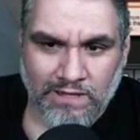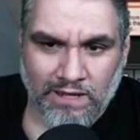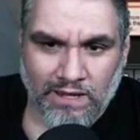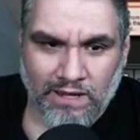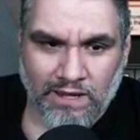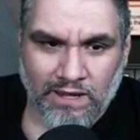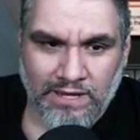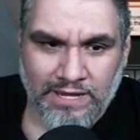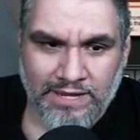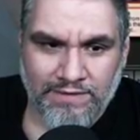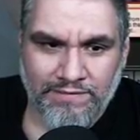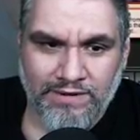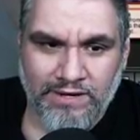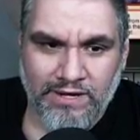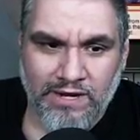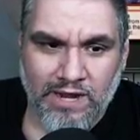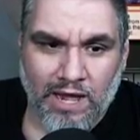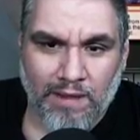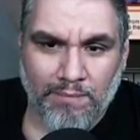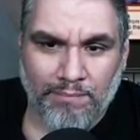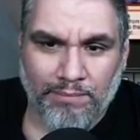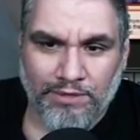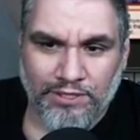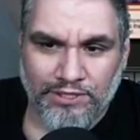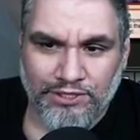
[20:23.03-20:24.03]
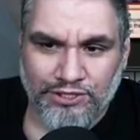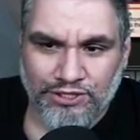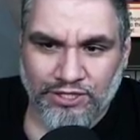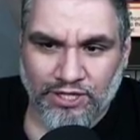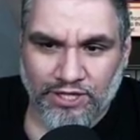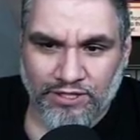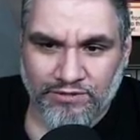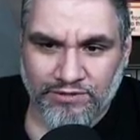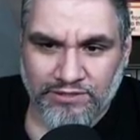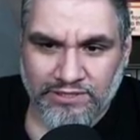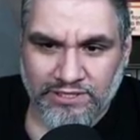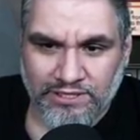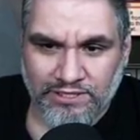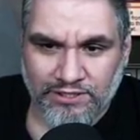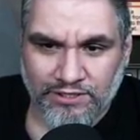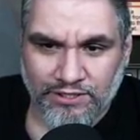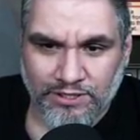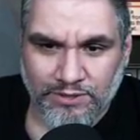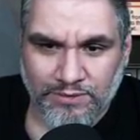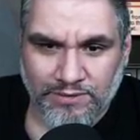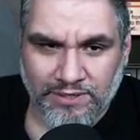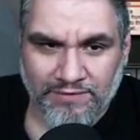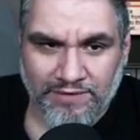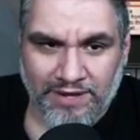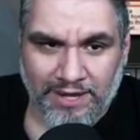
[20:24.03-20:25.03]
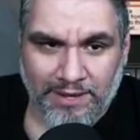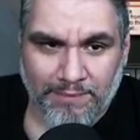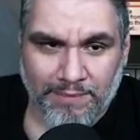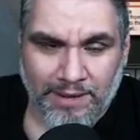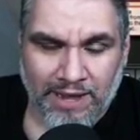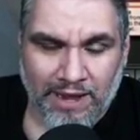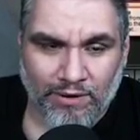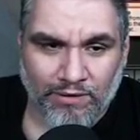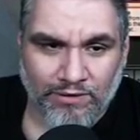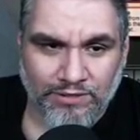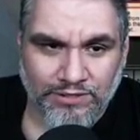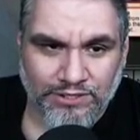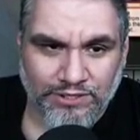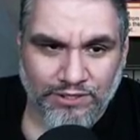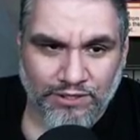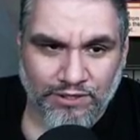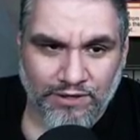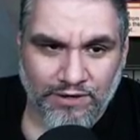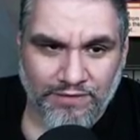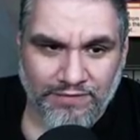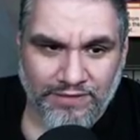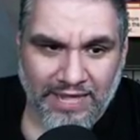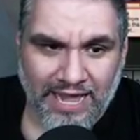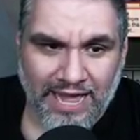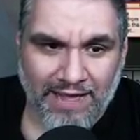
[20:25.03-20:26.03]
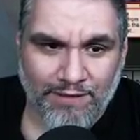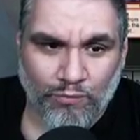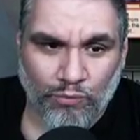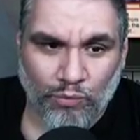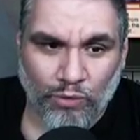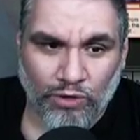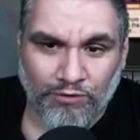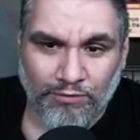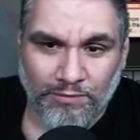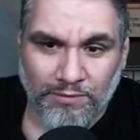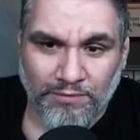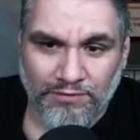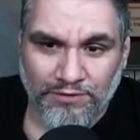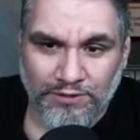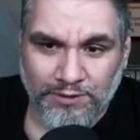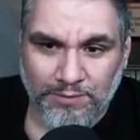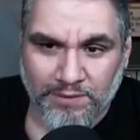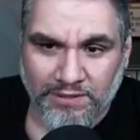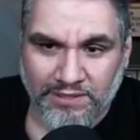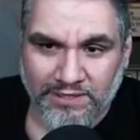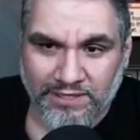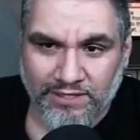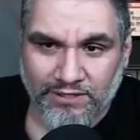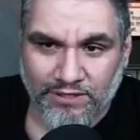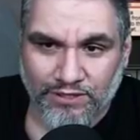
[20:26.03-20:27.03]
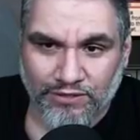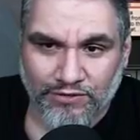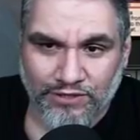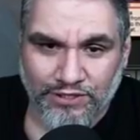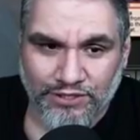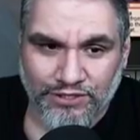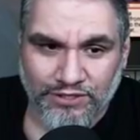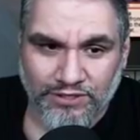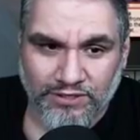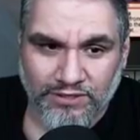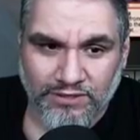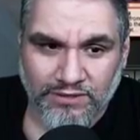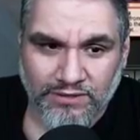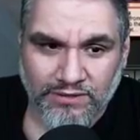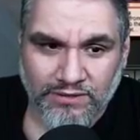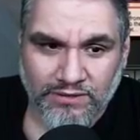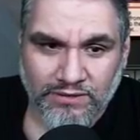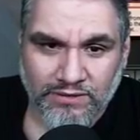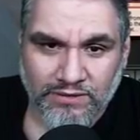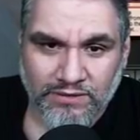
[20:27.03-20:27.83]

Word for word: Uh, even not plus Chandra's lethal because we have eight power. So if they have one removal spell to kill a creature,